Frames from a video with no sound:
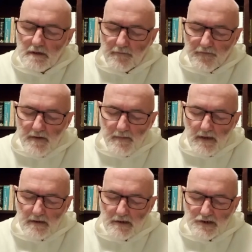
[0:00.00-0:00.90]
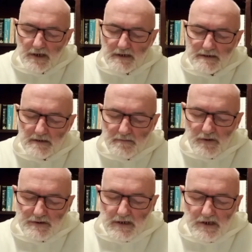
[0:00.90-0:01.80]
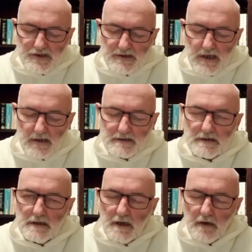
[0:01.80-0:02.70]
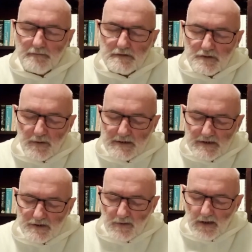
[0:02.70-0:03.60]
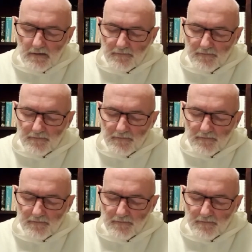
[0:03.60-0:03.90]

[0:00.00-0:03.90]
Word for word: the Female Genital Mutilation Act of 2012.